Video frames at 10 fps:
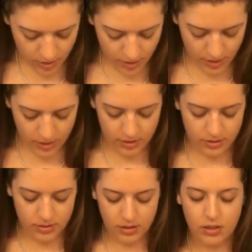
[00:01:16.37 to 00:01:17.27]

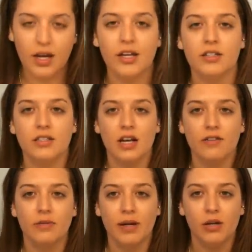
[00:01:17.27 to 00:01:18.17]
and I just
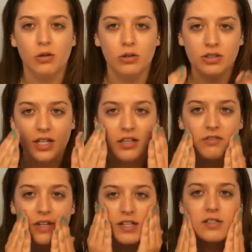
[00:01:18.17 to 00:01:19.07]
cover my whole entire
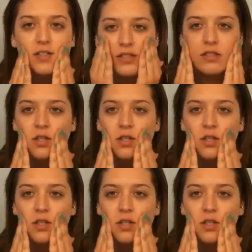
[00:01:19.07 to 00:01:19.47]
face,